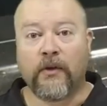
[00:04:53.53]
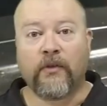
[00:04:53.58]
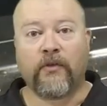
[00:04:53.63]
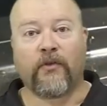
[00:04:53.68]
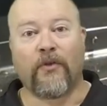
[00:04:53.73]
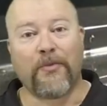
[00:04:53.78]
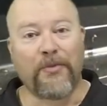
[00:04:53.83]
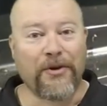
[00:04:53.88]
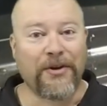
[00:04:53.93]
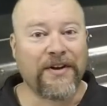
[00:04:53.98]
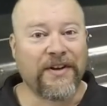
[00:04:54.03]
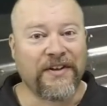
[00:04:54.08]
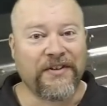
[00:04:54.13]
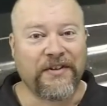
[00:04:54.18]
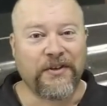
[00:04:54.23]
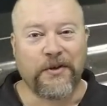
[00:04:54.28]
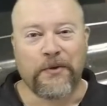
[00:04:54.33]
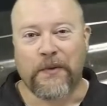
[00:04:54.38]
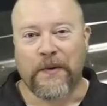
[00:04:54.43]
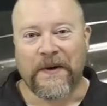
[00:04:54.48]
So I'm going to
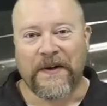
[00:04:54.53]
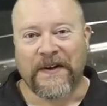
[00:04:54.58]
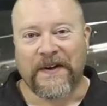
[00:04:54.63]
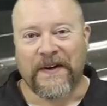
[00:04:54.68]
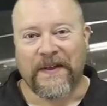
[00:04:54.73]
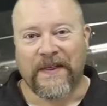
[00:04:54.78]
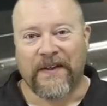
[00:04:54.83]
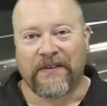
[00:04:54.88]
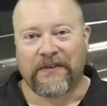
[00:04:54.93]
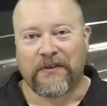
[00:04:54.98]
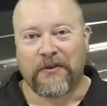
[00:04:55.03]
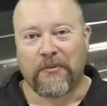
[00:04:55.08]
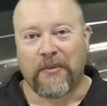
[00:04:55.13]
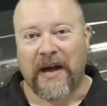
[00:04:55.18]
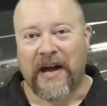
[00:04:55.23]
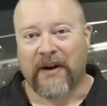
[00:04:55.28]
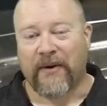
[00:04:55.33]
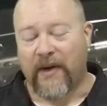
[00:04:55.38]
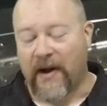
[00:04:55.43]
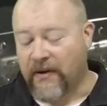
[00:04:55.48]
continue working on this in the
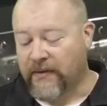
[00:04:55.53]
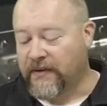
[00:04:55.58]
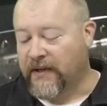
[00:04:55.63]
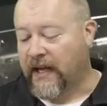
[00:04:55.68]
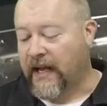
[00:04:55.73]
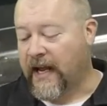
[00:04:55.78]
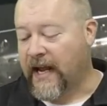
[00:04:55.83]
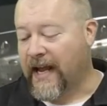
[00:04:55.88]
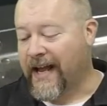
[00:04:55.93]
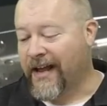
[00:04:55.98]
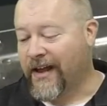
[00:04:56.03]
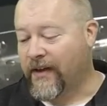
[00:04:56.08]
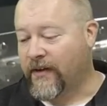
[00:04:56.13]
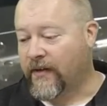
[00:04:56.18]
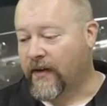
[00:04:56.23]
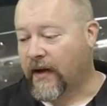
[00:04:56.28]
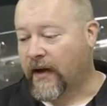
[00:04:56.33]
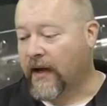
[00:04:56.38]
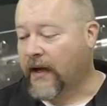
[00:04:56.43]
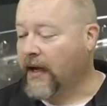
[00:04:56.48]
background,
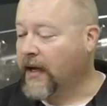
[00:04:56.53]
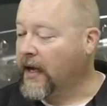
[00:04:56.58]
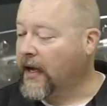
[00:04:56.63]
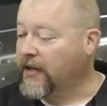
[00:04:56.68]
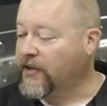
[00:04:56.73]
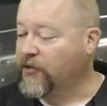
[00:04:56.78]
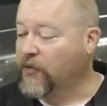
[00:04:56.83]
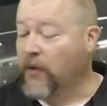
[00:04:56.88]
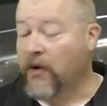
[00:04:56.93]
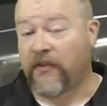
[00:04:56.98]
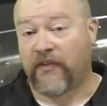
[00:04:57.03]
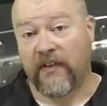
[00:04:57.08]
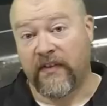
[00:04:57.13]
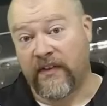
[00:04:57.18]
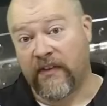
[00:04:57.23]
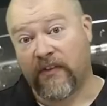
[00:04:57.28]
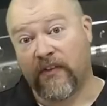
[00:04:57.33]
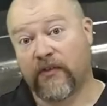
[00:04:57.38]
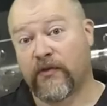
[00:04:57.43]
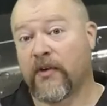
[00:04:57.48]
and I just want to say
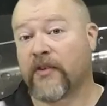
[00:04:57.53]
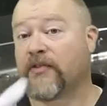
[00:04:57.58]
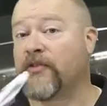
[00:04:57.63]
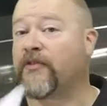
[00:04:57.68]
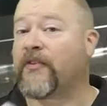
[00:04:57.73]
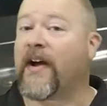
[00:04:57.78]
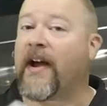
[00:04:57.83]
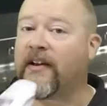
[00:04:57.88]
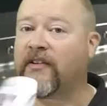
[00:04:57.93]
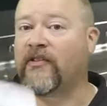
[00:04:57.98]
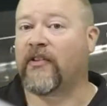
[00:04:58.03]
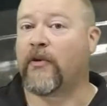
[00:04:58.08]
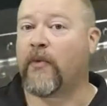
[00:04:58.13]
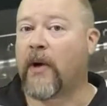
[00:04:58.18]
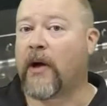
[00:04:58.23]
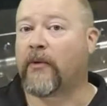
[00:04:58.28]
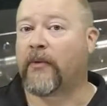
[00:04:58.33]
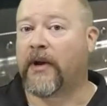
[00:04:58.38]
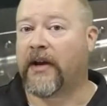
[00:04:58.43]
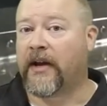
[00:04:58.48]
these instructions are actually
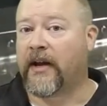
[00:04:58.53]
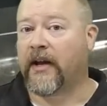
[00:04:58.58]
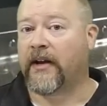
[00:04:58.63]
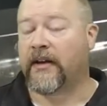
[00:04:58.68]
well written.